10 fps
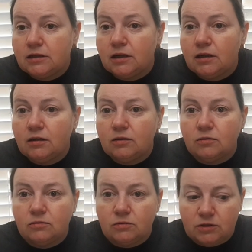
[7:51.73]

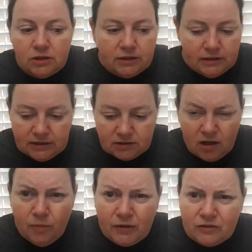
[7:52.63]
Oh, goodness.
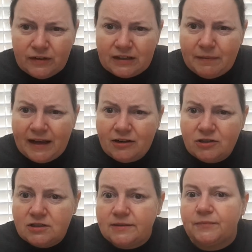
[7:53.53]
All Perfect
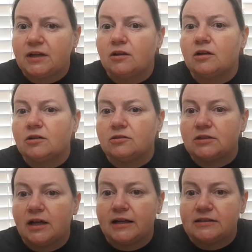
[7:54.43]
Patterns, something along those
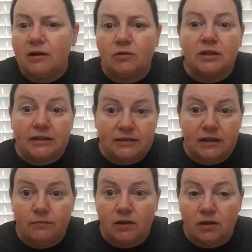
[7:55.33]
lines. I will link it
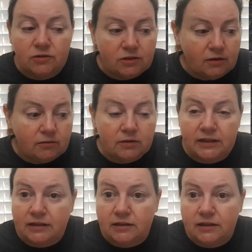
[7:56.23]
down below, too. I will
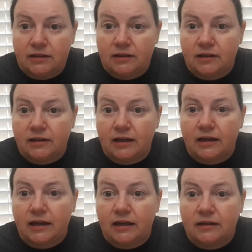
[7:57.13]
link anything that I
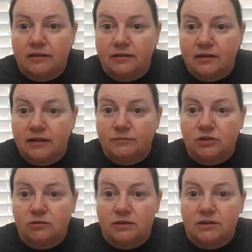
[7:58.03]
can that I'm
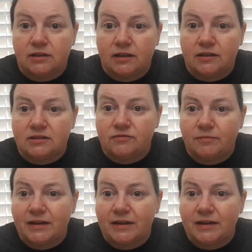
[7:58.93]
showing today that's from